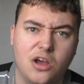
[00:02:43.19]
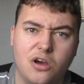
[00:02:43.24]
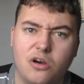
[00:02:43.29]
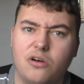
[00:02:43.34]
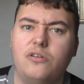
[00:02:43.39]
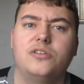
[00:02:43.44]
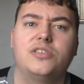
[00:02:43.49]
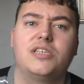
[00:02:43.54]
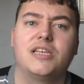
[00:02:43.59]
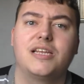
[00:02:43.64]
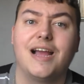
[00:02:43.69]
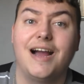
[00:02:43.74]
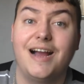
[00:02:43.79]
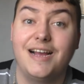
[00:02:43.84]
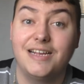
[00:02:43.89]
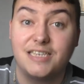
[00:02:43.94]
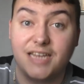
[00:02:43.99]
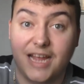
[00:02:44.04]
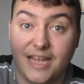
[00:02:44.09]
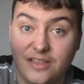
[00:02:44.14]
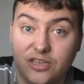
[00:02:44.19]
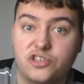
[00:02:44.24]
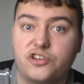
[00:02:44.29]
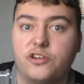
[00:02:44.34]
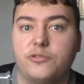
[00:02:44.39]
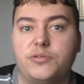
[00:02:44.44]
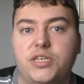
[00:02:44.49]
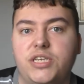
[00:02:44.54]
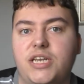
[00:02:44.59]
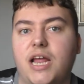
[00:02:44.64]
Also guys, in the
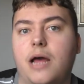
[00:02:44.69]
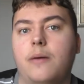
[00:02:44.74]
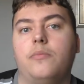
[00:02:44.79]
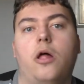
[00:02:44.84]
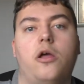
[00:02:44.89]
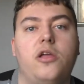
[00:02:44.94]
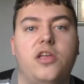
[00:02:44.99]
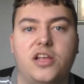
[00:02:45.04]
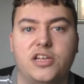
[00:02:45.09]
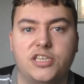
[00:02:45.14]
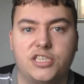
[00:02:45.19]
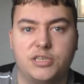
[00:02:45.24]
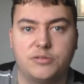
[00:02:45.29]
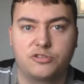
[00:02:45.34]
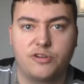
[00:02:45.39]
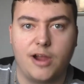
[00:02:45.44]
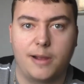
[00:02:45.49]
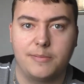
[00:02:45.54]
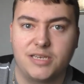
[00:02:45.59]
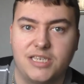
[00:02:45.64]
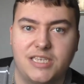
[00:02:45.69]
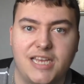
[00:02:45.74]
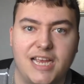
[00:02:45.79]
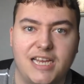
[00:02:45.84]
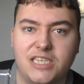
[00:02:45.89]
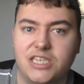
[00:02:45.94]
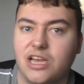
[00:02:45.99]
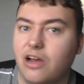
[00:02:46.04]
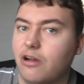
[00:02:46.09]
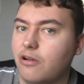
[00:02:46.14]
description down below you can subscribe to
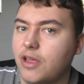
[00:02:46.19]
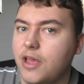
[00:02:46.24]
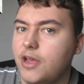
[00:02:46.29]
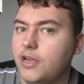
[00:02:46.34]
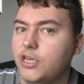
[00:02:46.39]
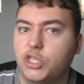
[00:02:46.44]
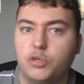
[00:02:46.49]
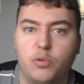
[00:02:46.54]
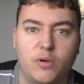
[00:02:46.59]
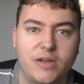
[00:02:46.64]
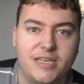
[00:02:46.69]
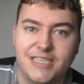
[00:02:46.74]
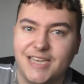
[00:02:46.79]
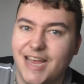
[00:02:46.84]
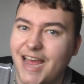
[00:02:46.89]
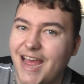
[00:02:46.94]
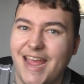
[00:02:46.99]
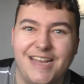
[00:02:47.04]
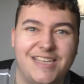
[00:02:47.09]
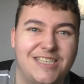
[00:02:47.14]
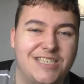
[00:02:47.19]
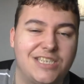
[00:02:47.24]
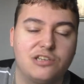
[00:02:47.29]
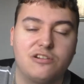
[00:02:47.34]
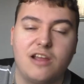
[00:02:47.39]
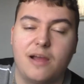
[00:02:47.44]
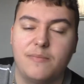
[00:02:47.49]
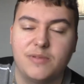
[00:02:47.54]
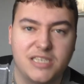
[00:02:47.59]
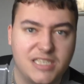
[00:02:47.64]
TikTok, Twitter,
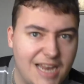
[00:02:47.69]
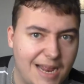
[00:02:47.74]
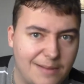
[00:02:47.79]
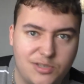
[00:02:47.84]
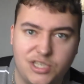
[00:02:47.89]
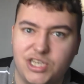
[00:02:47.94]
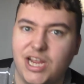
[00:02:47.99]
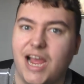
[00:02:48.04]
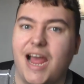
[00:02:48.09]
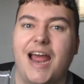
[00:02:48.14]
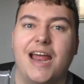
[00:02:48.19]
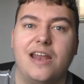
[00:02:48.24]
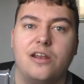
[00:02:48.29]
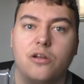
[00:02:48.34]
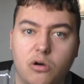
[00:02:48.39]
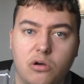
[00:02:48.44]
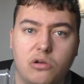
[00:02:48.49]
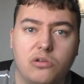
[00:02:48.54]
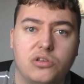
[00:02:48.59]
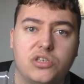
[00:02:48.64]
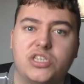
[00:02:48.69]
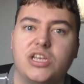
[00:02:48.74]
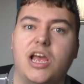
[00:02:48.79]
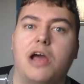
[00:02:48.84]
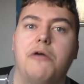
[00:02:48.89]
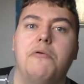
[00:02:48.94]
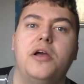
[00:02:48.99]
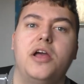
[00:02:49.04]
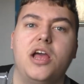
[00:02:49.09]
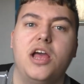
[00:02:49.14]
Instagram and Snapchat, and
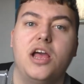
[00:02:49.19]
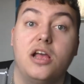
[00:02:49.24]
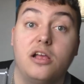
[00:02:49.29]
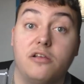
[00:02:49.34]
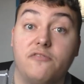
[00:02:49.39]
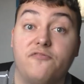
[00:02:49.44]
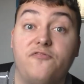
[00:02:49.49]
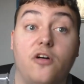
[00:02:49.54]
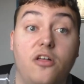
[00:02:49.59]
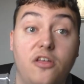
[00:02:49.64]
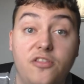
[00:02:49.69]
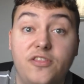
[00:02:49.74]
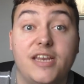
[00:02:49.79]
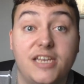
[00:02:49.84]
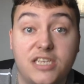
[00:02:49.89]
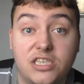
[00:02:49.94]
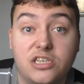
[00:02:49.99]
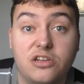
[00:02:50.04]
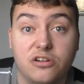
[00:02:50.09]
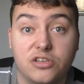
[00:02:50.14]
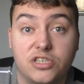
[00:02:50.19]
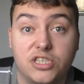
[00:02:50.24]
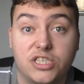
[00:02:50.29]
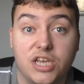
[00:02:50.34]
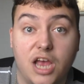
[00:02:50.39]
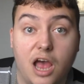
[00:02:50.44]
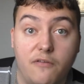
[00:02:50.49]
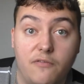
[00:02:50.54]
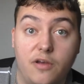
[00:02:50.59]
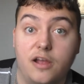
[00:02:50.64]
also follow the Discord
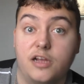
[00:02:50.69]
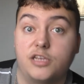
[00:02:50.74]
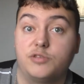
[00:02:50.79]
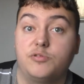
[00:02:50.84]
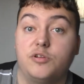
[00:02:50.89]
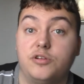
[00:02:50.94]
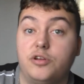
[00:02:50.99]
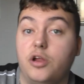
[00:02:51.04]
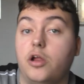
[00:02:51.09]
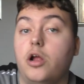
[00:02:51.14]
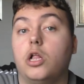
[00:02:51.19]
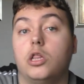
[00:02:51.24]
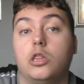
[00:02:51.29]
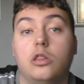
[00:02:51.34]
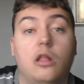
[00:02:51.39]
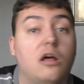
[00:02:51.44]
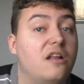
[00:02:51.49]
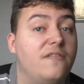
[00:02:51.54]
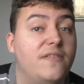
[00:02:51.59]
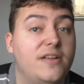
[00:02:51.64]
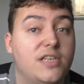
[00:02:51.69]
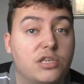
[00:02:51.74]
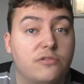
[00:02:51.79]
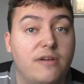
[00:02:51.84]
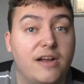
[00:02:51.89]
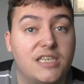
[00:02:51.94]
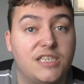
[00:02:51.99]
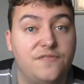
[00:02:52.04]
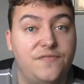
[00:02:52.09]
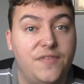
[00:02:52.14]
server, because we're doing a lot of
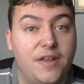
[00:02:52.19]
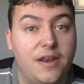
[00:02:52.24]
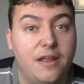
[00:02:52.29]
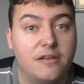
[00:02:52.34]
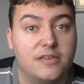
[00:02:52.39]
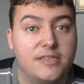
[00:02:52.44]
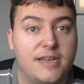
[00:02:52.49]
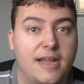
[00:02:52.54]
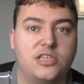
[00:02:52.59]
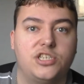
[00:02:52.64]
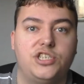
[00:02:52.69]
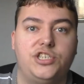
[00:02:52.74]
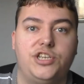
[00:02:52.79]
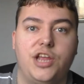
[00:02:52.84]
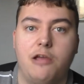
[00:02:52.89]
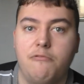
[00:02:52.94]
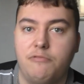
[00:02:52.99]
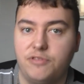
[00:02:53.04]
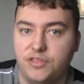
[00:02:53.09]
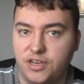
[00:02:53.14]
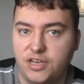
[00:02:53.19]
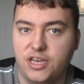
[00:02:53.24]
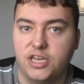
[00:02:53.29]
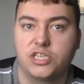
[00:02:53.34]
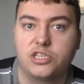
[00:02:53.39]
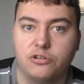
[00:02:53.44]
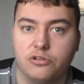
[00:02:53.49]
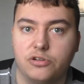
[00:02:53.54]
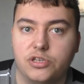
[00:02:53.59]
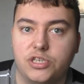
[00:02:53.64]
interactive videos next year with the
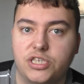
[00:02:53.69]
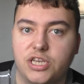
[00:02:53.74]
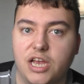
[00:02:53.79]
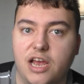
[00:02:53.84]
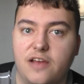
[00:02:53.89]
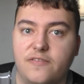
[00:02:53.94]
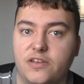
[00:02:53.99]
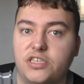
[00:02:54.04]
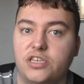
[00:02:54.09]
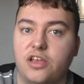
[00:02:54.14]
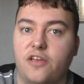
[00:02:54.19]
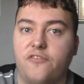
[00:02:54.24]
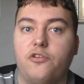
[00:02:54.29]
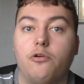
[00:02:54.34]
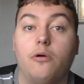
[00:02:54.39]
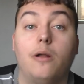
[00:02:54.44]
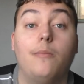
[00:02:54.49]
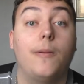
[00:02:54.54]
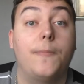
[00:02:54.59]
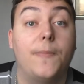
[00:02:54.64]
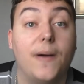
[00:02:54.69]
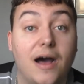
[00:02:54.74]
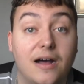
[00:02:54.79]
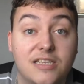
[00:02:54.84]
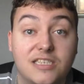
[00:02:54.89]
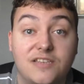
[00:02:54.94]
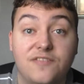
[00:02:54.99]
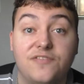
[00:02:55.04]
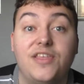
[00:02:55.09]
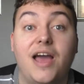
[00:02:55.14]
Discord server. So if you want to be
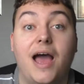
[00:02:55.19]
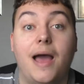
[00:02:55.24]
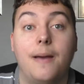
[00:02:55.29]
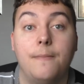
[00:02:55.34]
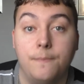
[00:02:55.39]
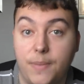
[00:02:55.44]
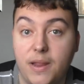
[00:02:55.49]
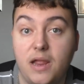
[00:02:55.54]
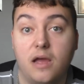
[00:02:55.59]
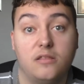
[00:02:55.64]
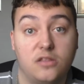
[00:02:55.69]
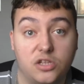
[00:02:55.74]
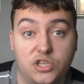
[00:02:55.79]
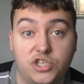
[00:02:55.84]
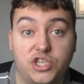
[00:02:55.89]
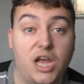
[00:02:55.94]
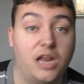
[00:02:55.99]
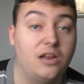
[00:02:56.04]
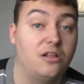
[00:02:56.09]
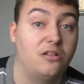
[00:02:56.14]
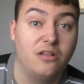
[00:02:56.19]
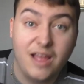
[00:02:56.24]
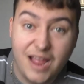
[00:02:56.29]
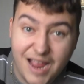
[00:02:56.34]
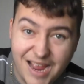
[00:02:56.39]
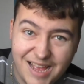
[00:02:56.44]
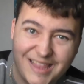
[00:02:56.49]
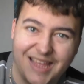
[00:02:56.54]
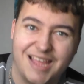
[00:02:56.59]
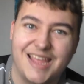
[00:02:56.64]
part of that and be on the channel,
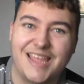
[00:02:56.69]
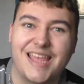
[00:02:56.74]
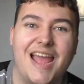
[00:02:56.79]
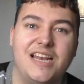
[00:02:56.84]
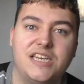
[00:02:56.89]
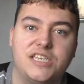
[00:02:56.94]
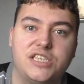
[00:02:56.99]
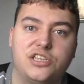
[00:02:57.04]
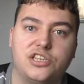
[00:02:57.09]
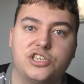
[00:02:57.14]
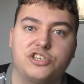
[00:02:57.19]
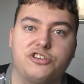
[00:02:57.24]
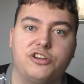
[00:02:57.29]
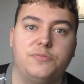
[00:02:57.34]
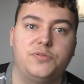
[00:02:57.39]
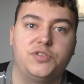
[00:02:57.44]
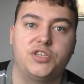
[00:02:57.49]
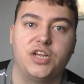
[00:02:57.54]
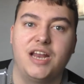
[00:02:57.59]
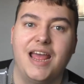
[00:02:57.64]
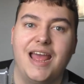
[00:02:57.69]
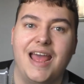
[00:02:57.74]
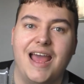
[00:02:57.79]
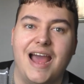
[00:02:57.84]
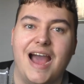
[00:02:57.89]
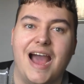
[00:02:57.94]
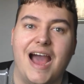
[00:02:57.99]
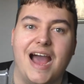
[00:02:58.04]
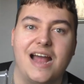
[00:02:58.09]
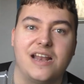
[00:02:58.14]
then get into the description
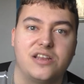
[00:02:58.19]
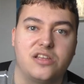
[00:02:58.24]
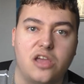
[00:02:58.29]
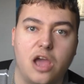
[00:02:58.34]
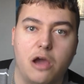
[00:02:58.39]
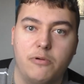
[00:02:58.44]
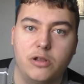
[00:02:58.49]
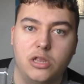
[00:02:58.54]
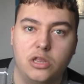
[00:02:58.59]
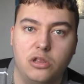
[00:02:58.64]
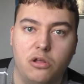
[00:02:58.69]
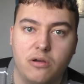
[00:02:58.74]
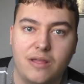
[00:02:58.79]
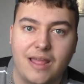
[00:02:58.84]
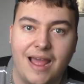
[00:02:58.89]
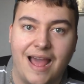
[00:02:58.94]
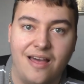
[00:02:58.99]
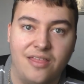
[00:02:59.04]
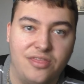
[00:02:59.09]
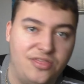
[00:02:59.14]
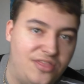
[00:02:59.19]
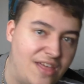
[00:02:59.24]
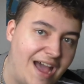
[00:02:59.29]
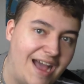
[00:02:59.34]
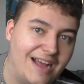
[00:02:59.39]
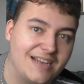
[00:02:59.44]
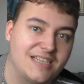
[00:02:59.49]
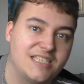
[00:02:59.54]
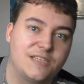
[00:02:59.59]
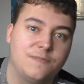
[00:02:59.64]
and go and look at
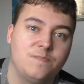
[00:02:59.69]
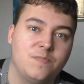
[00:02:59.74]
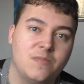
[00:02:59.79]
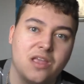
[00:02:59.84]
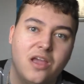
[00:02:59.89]
that.